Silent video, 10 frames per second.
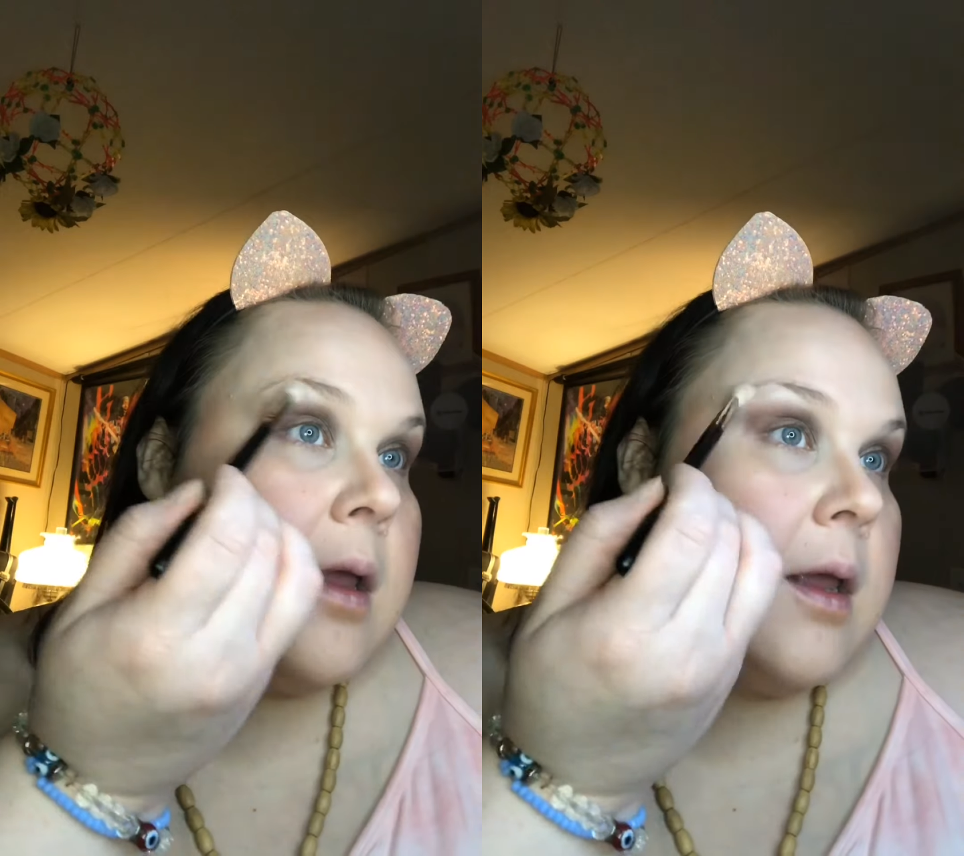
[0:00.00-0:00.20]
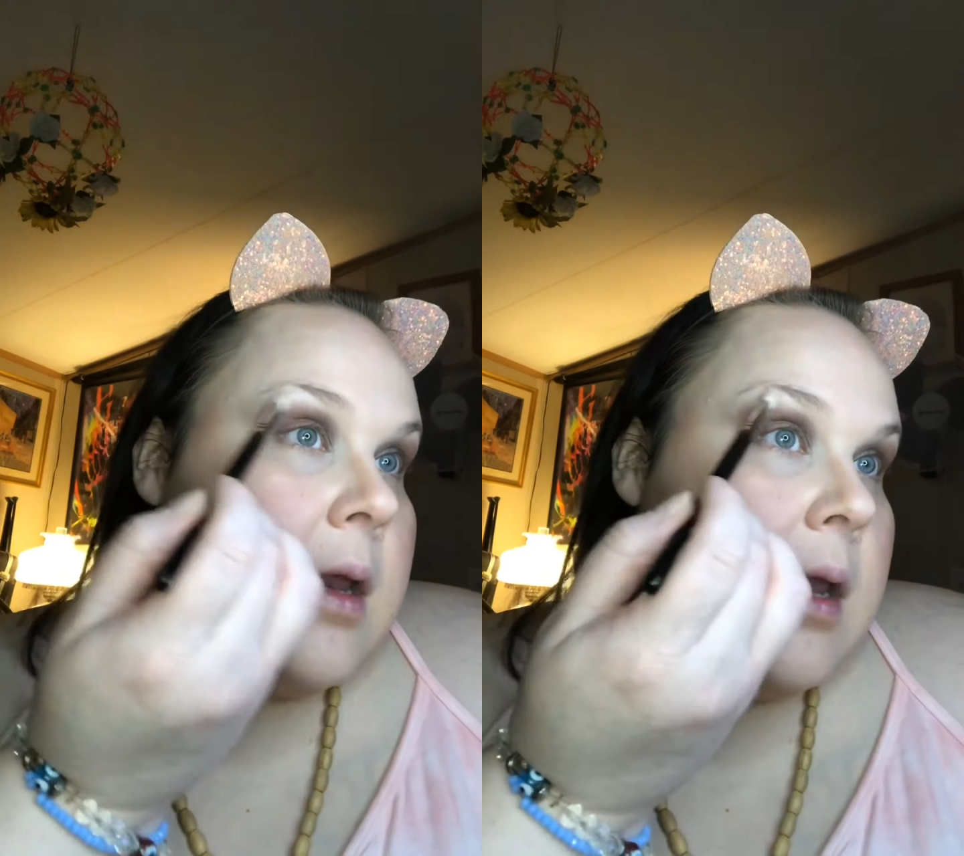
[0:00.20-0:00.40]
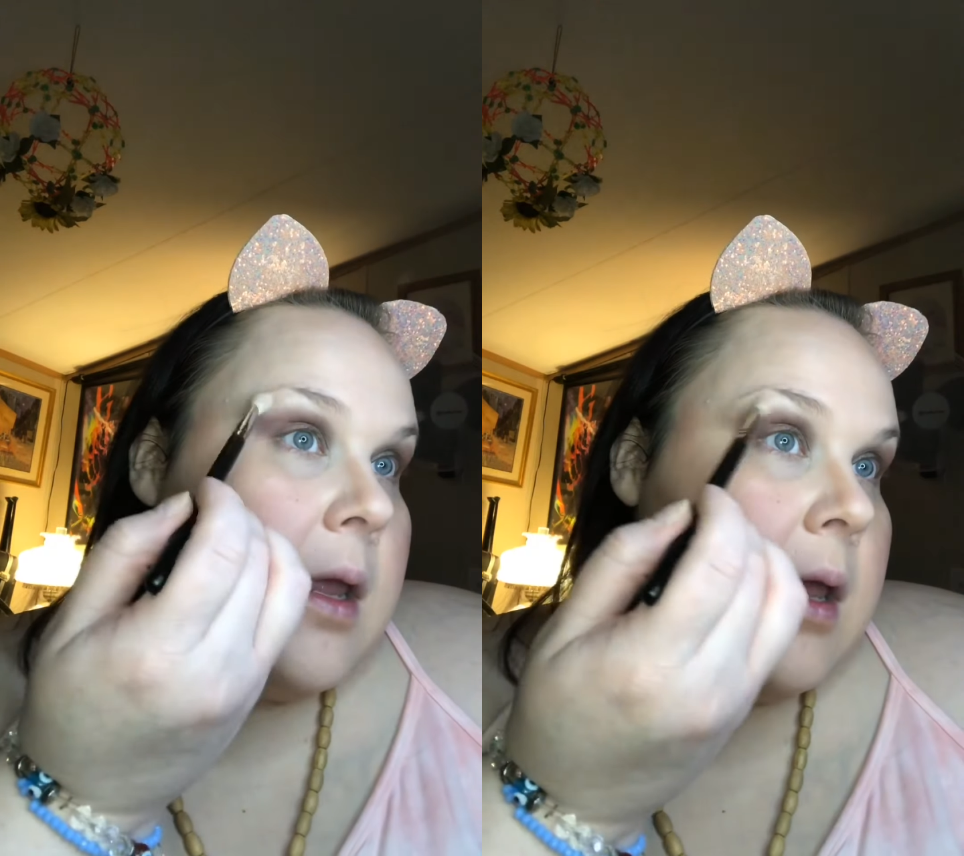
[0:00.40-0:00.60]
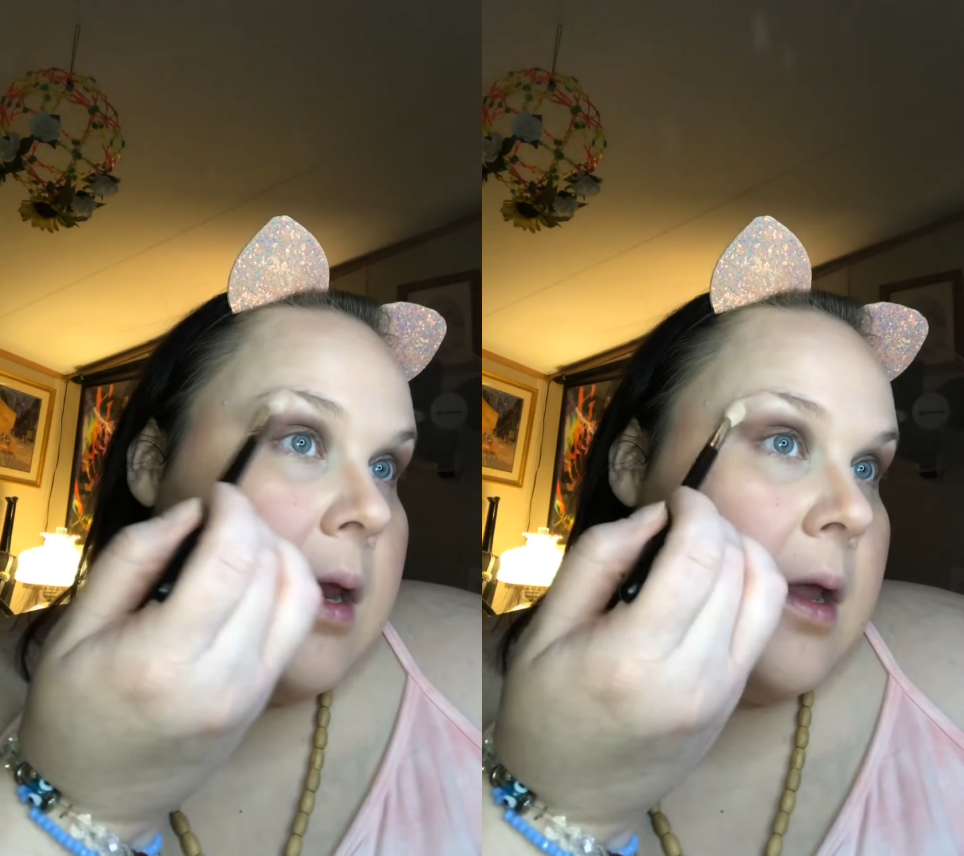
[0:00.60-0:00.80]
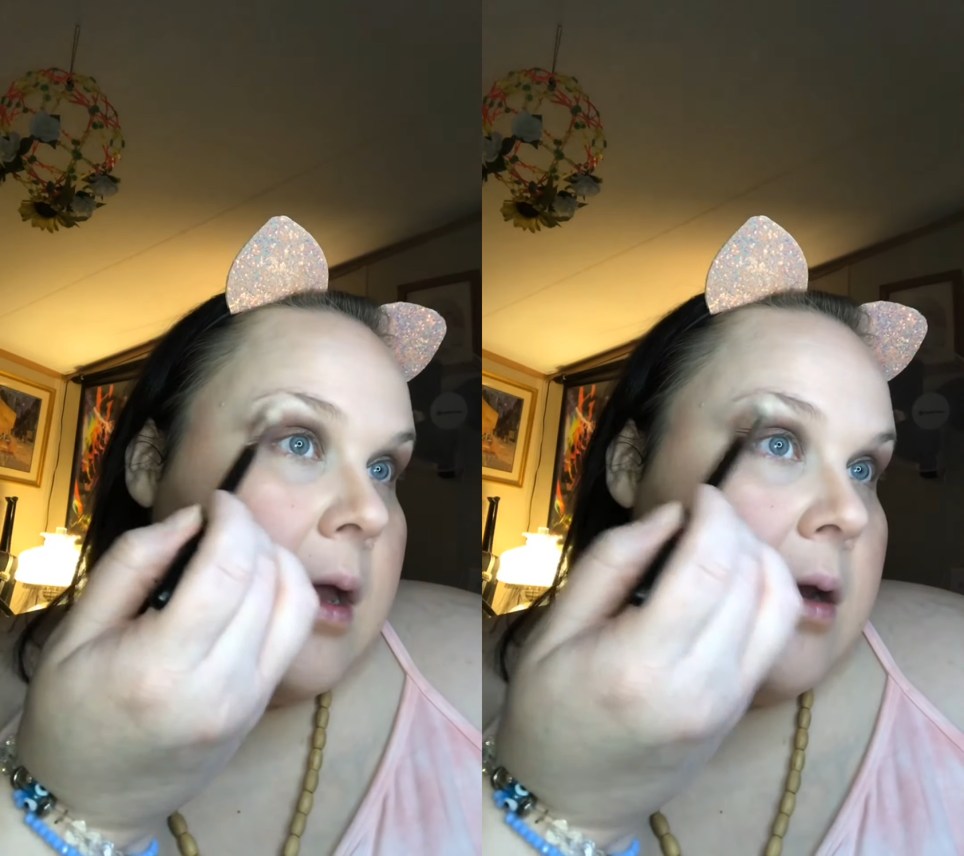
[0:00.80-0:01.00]
and hit
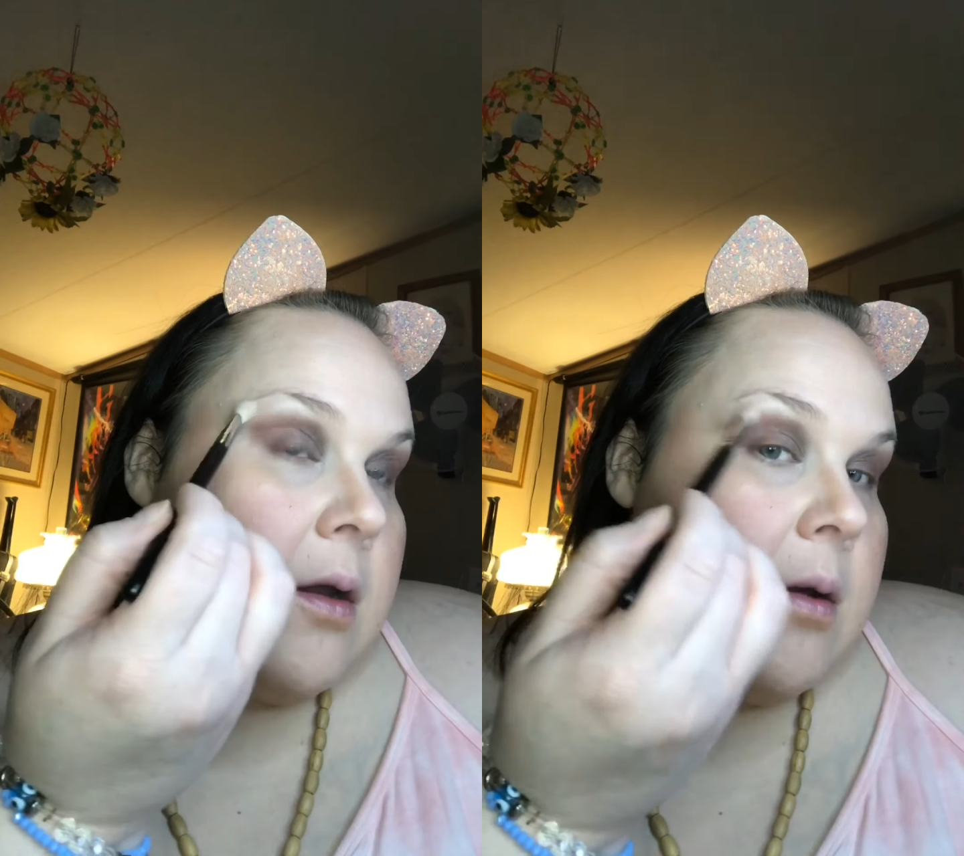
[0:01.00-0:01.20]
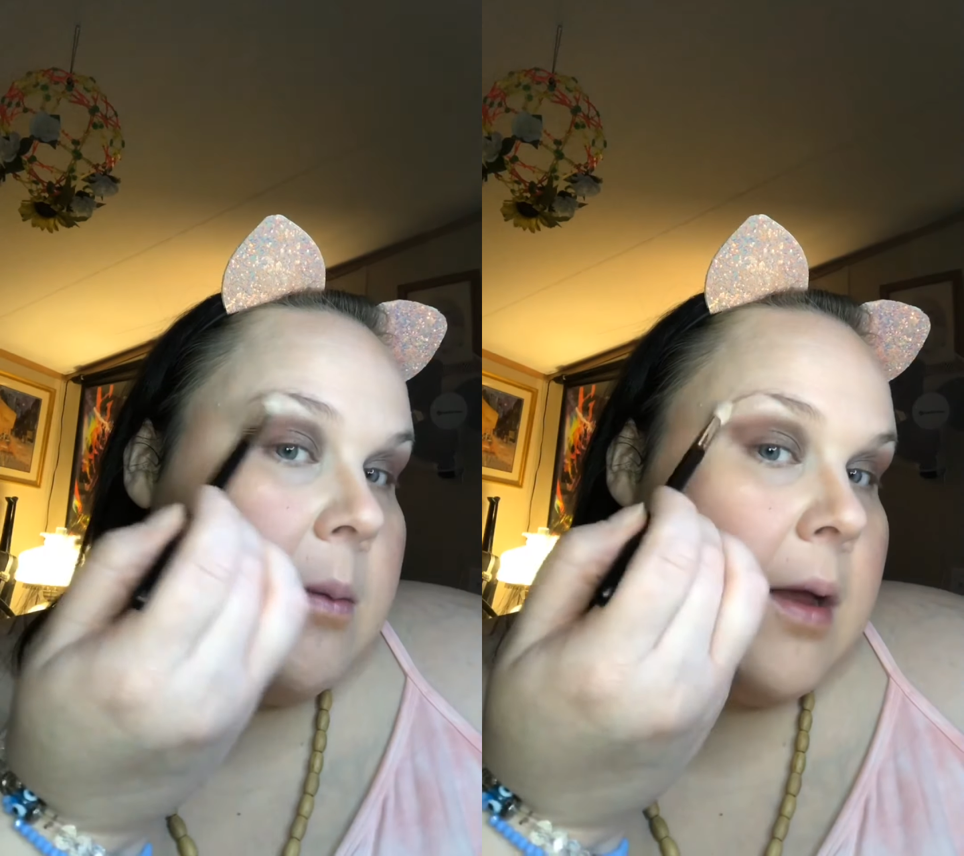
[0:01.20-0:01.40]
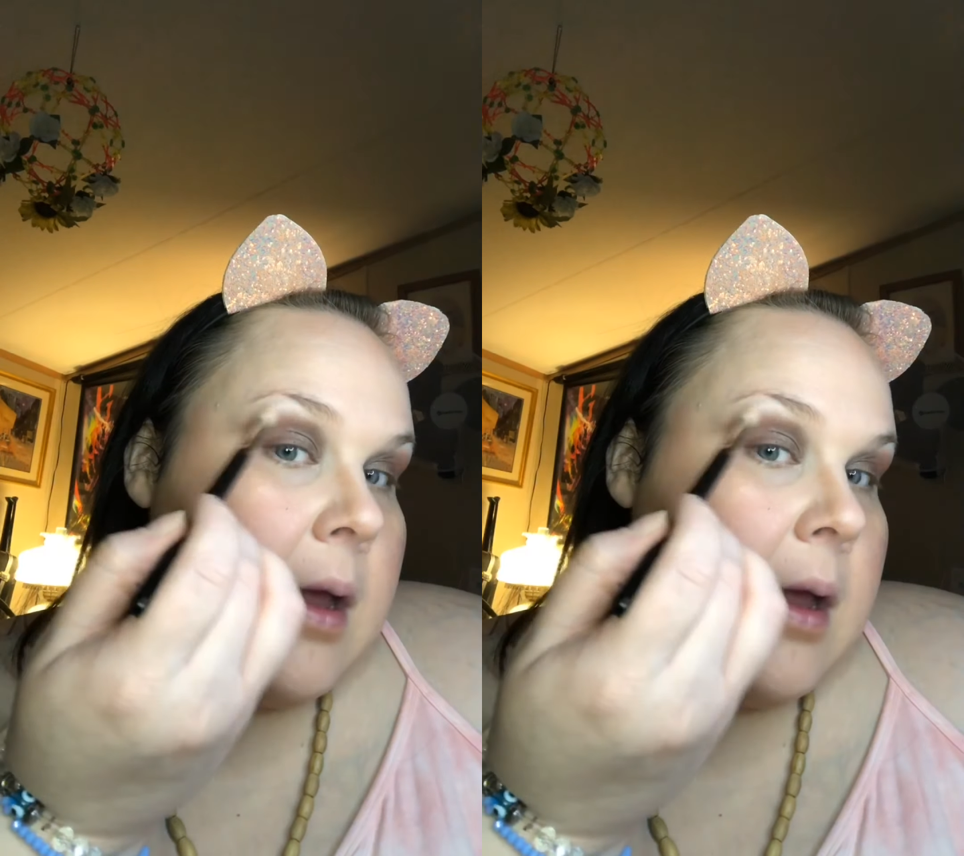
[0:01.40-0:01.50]
under my